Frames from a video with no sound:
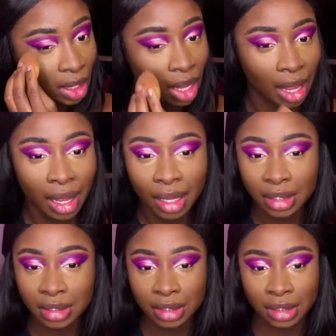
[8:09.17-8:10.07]
I
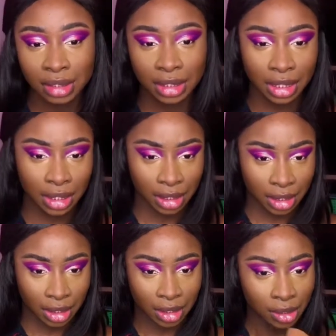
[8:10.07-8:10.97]
honestly think,
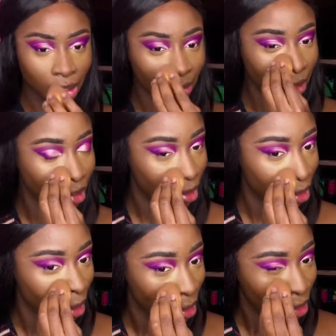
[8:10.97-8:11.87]

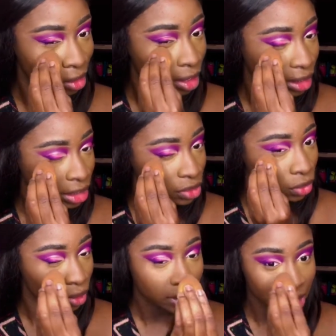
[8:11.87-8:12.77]
low-key, that this
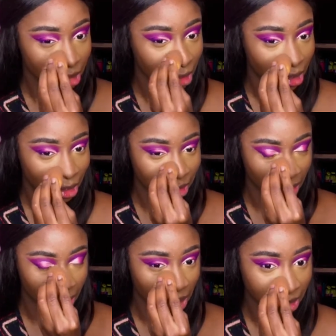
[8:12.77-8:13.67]
quarantine is a
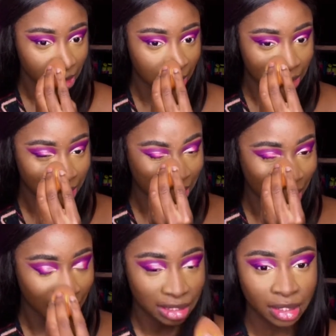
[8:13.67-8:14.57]
blessing in
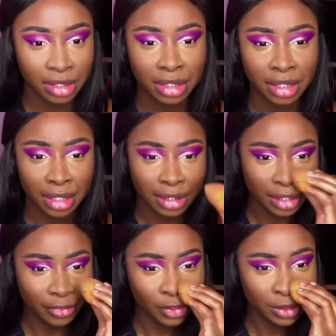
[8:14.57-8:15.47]
disguise, because it does
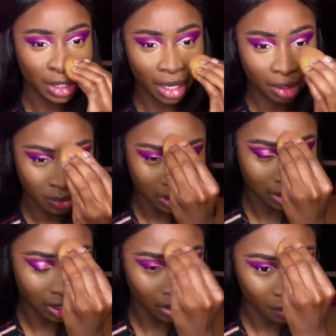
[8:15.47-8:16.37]
give you time to
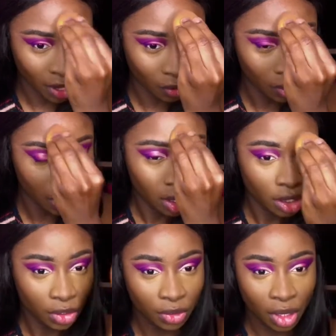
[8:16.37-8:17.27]
think about,
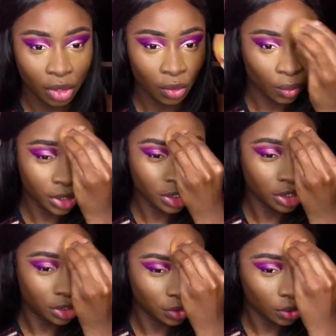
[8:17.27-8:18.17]
you know, what
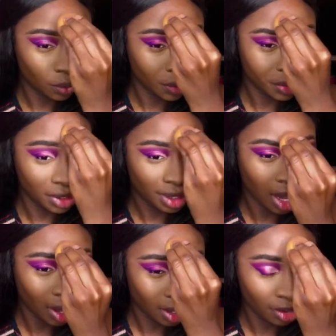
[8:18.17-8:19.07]
you're doing with your
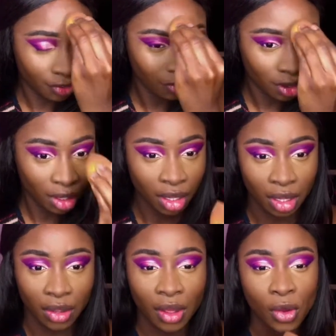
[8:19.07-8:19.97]
life,
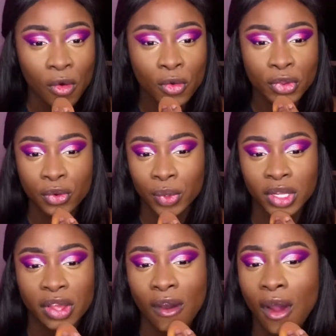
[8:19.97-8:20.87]
who you
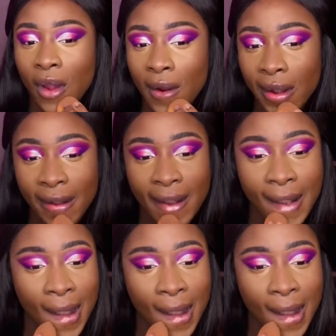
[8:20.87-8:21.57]
really are.